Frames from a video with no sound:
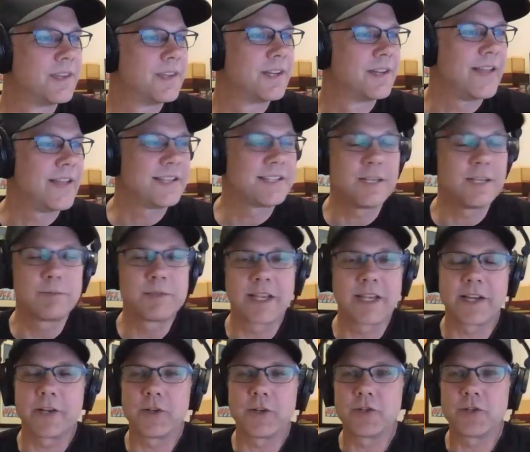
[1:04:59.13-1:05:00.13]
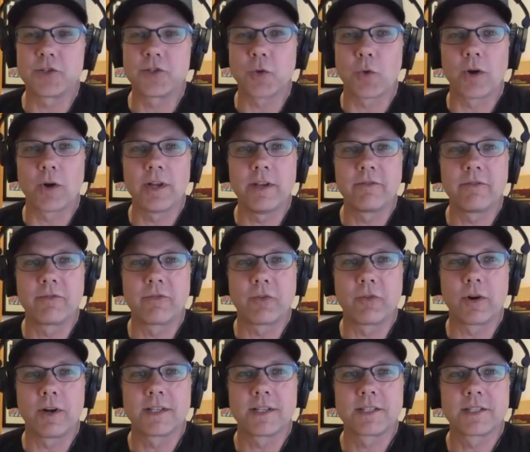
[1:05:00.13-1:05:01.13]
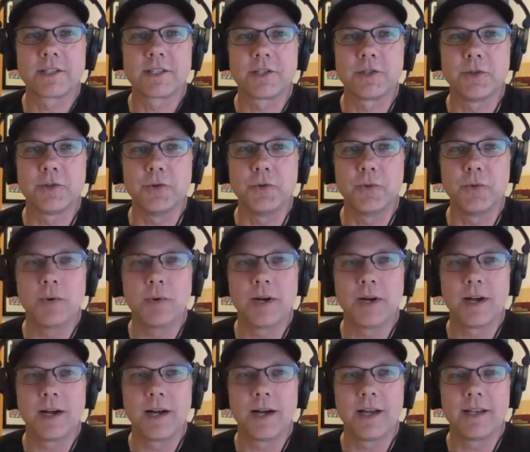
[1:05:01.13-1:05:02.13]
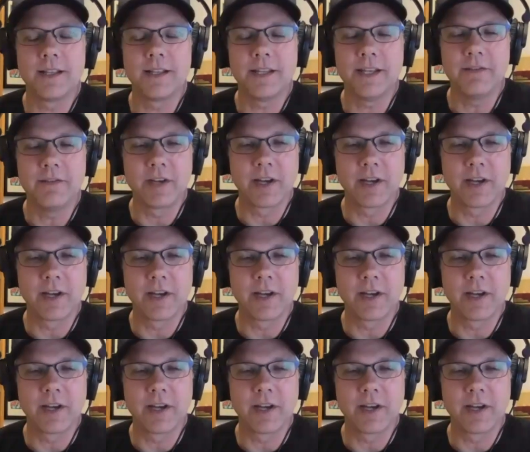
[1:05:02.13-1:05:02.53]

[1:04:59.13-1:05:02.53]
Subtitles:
That seems like a good story for us to leave it